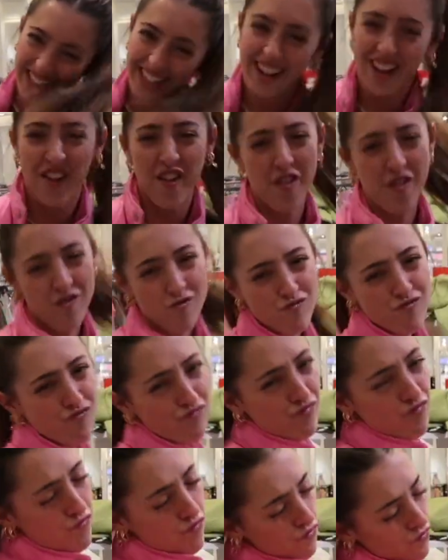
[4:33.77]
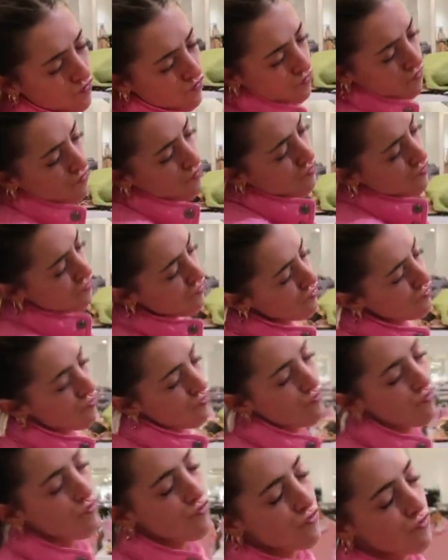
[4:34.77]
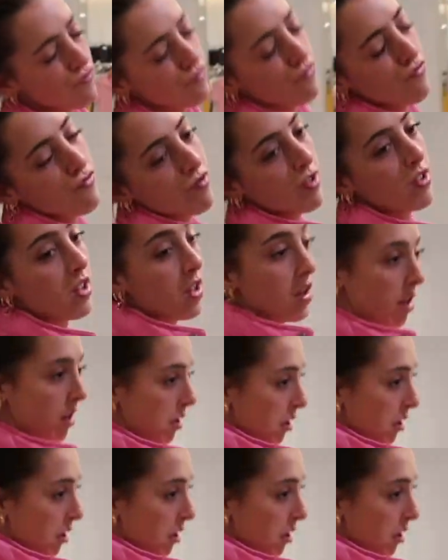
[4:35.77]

Bye. Death drop in the Forever